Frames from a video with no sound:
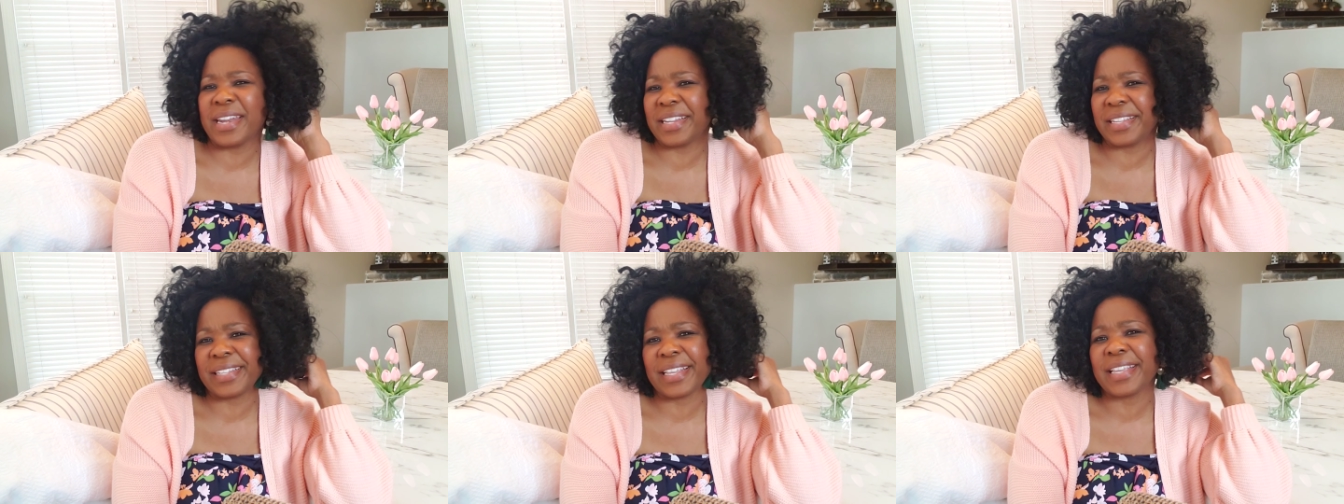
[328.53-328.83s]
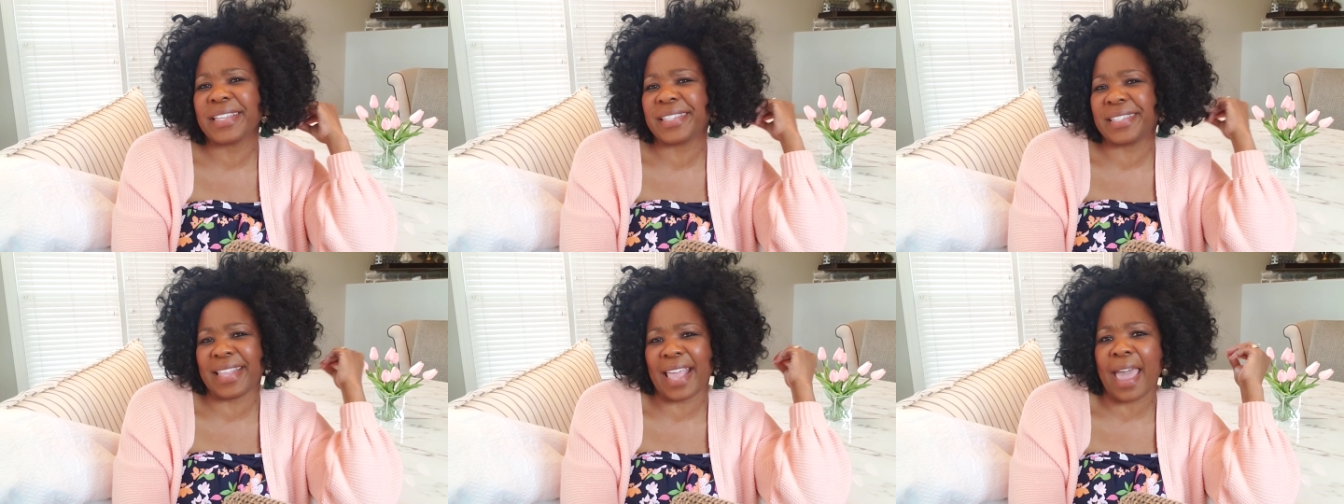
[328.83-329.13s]

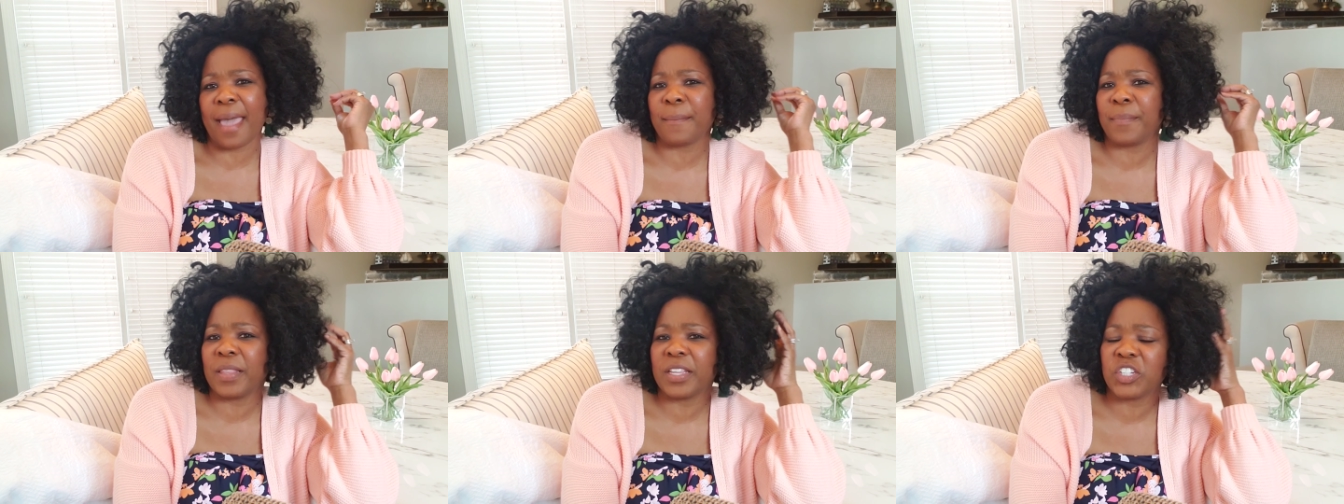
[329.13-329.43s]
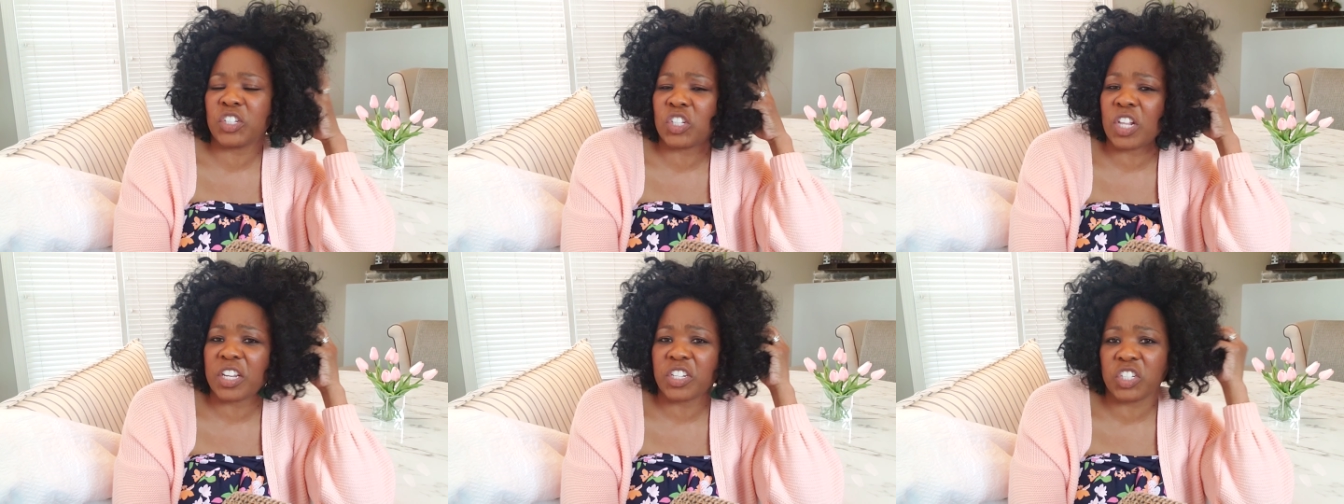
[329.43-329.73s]

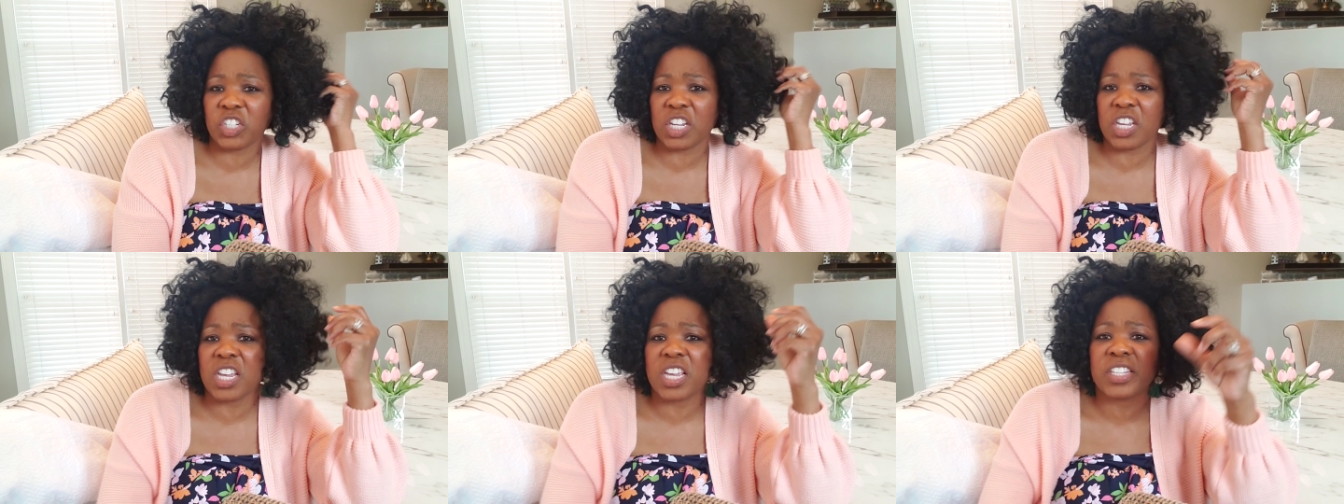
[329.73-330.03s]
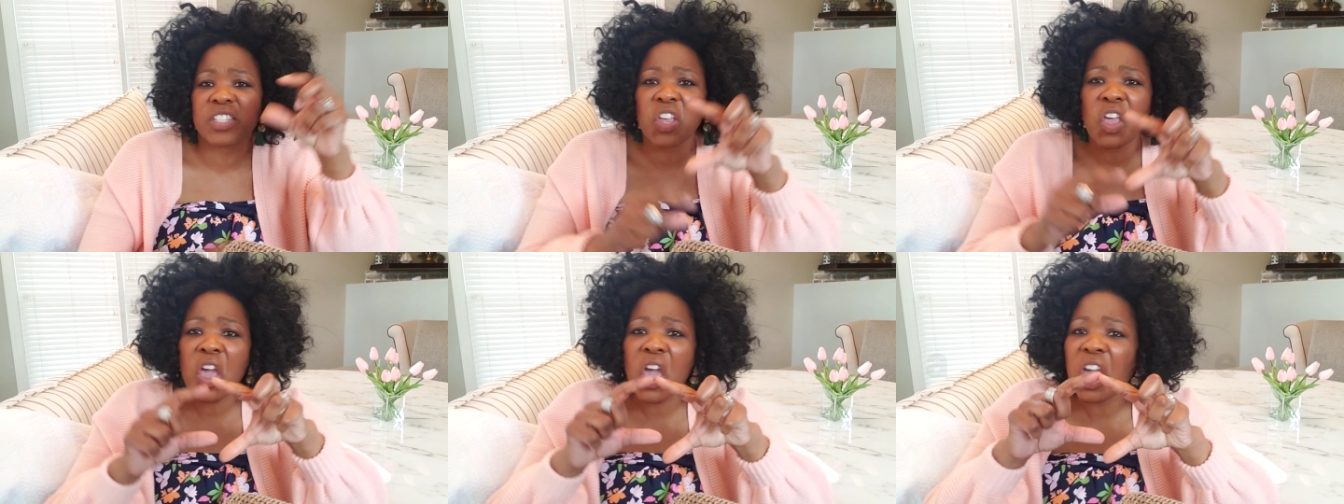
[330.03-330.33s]
established that she
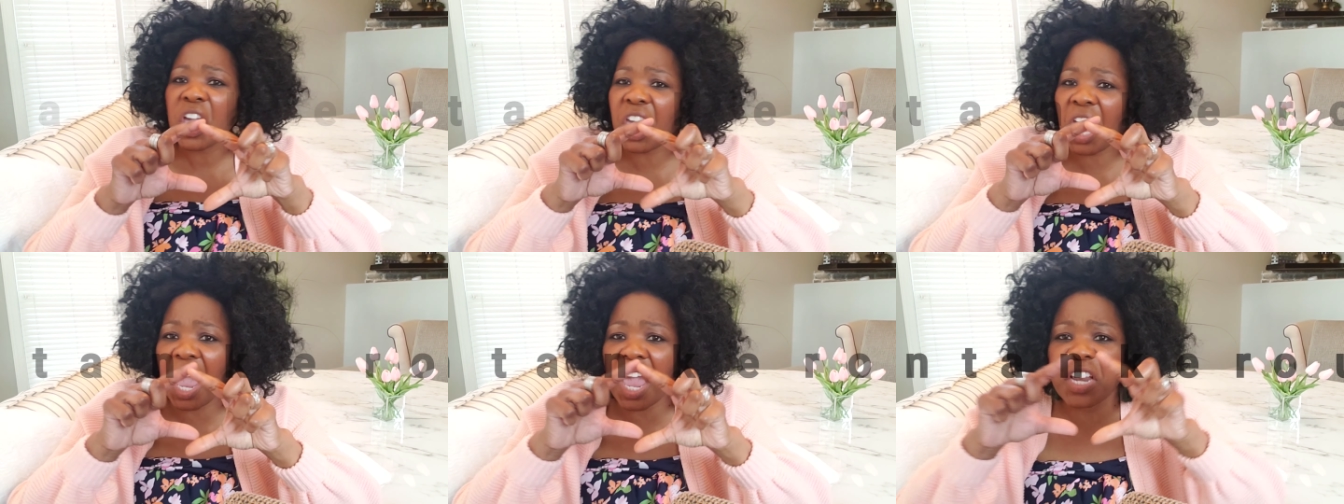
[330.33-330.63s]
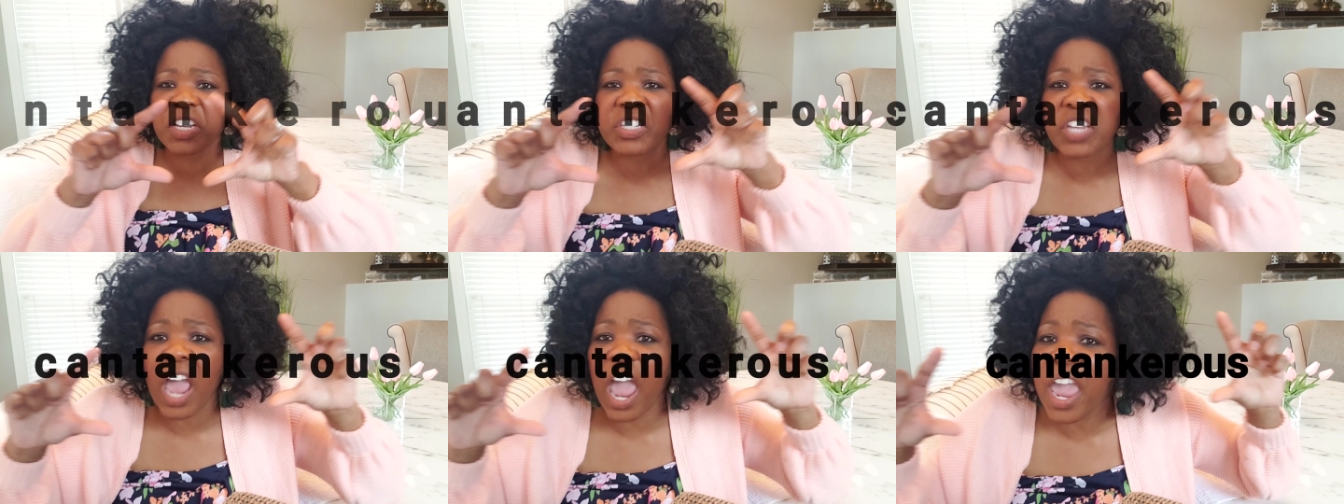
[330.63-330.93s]
is
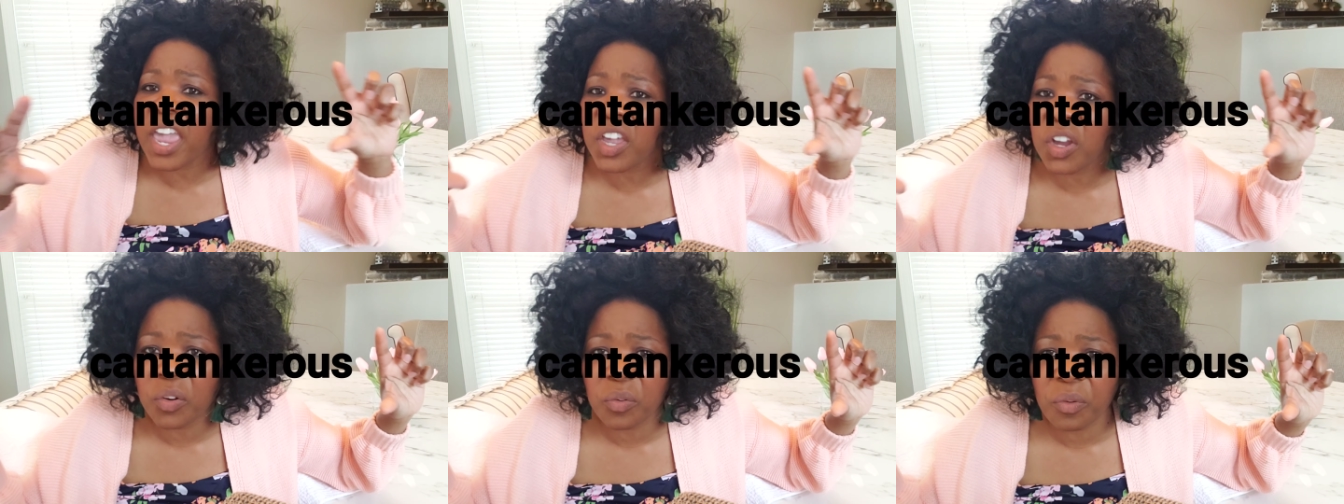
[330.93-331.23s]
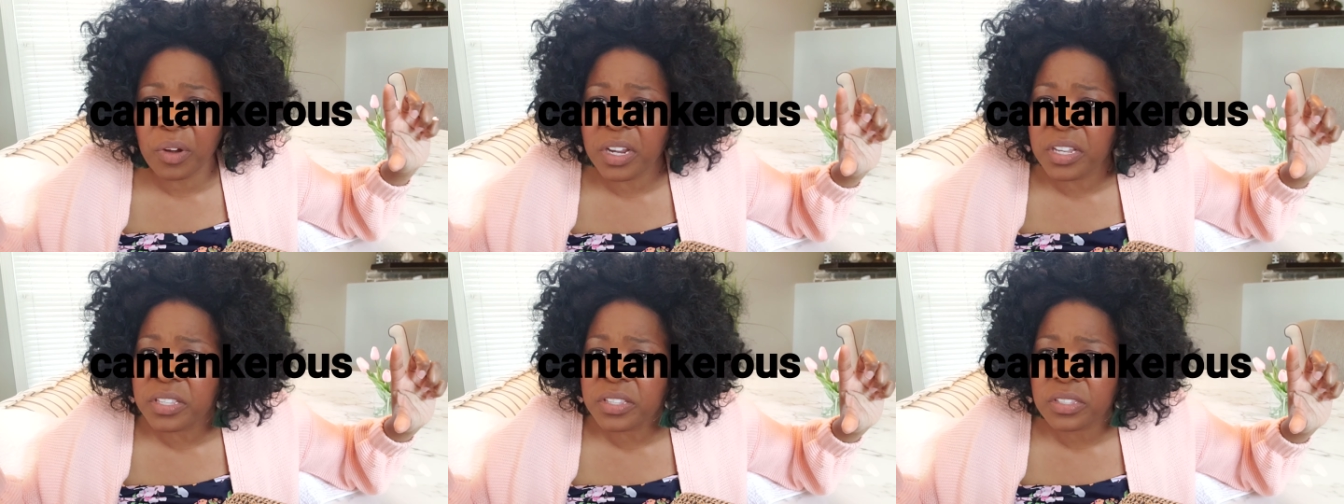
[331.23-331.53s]

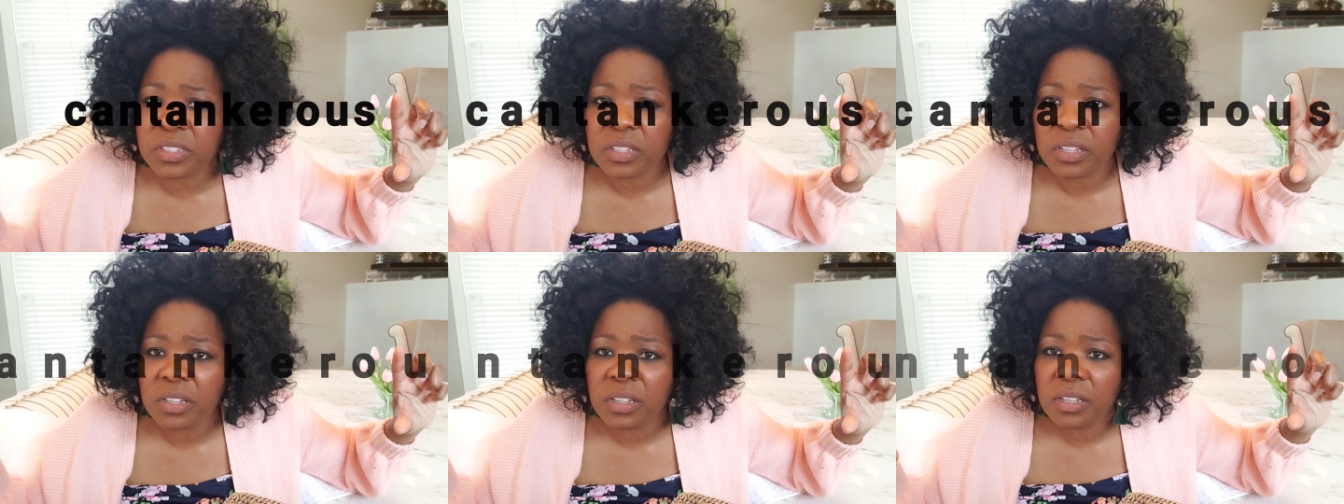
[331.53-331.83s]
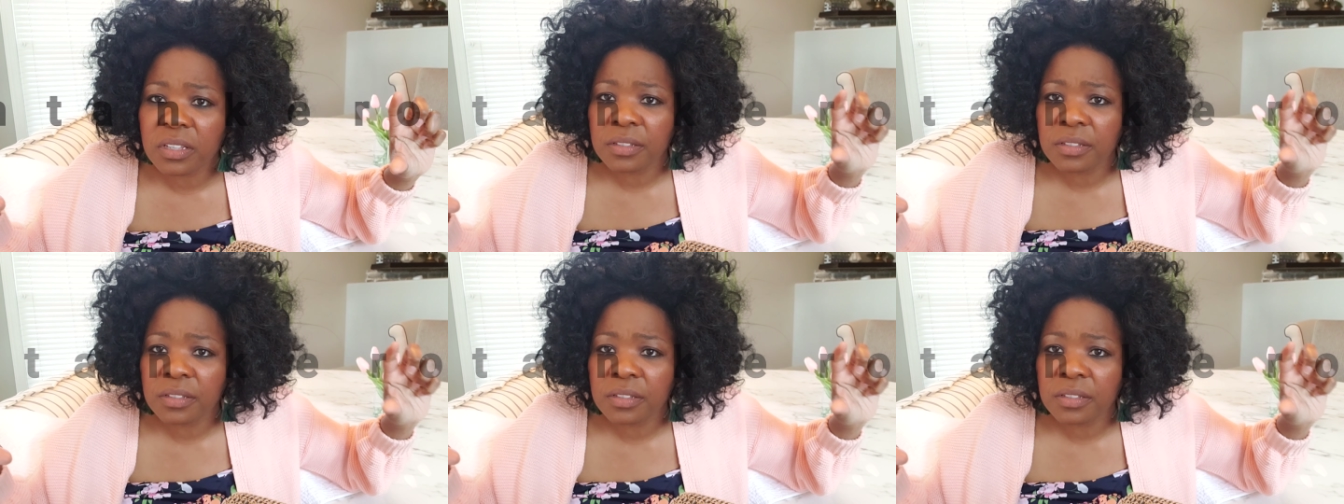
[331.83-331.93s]
cantankerous.